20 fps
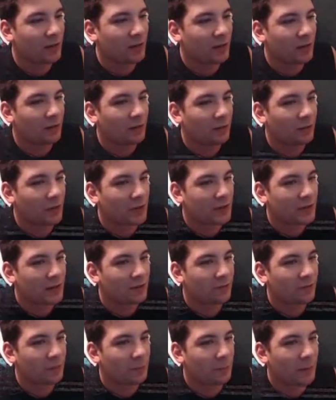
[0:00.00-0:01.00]
uh, for this, uh,
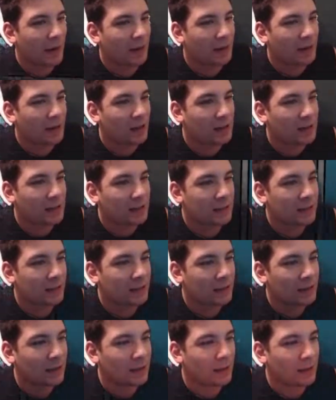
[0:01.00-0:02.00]
for bad luck
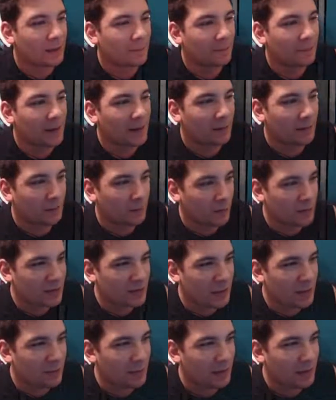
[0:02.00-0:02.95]
uh, yeah, what's his name?